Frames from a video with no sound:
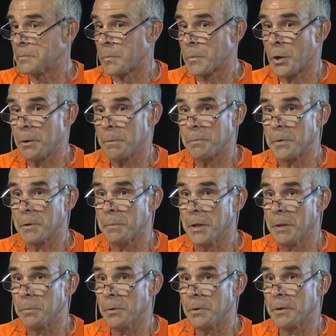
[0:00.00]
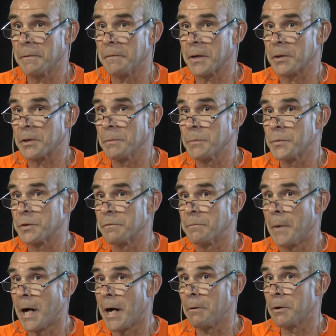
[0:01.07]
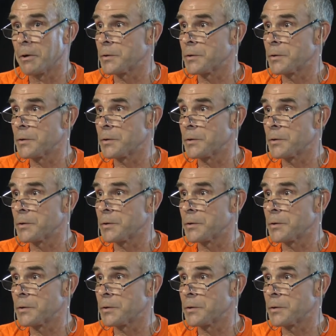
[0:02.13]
Nope, the victims of Mira